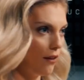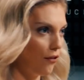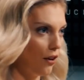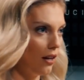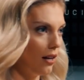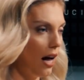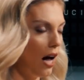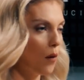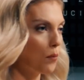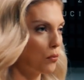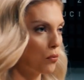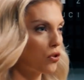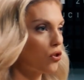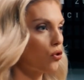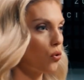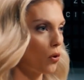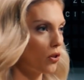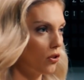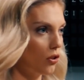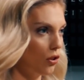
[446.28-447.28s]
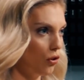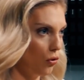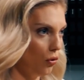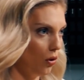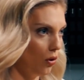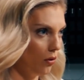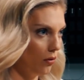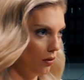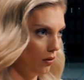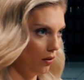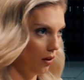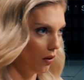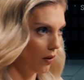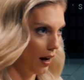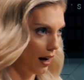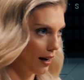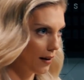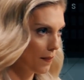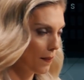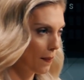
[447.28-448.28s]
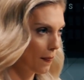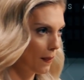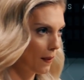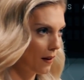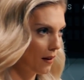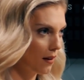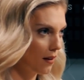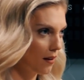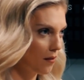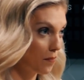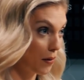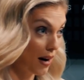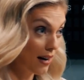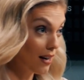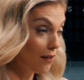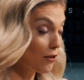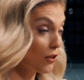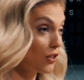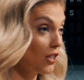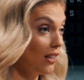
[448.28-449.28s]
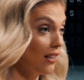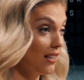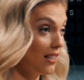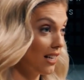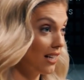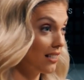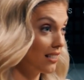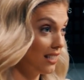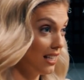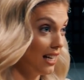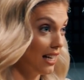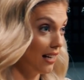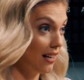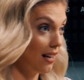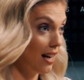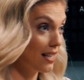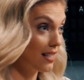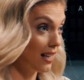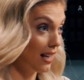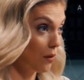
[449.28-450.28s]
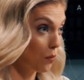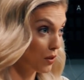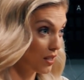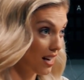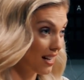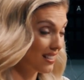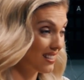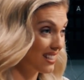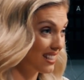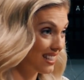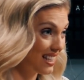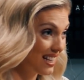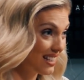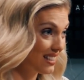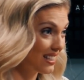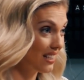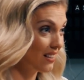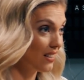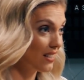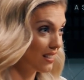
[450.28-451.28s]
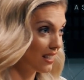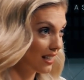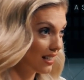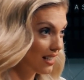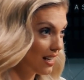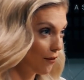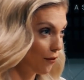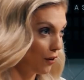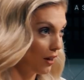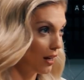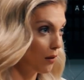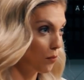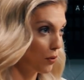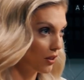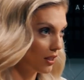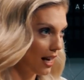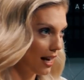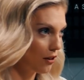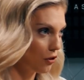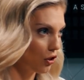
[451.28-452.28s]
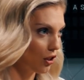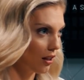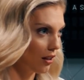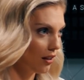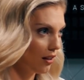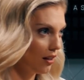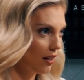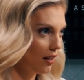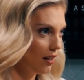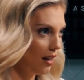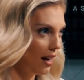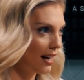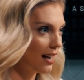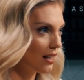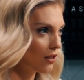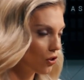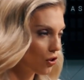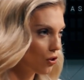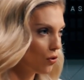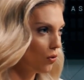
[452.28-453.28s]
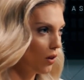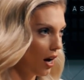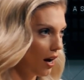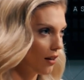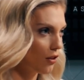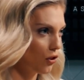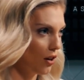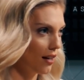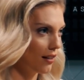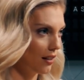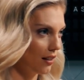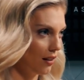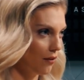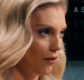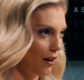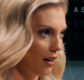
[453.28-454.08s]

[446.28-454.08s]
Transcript: if it helps with source control, okay? But I never said that it did. I said it was not statistically significant protection against you contracting the